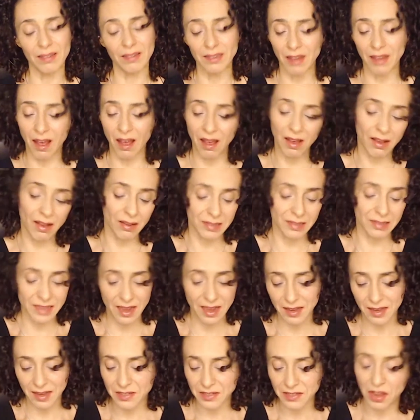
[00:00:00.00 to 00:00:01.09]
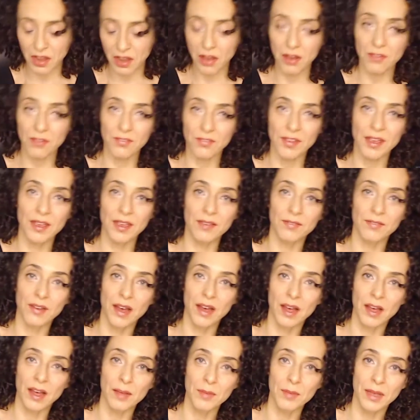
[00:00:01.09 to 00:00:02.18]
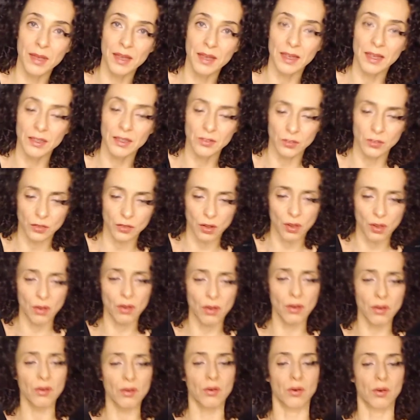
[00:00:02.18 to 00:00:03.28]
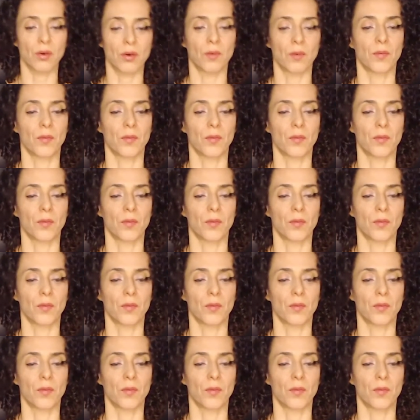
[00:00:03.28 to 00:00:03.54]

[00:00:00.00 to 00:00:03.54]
do, de, sol, fi, fa, me, do.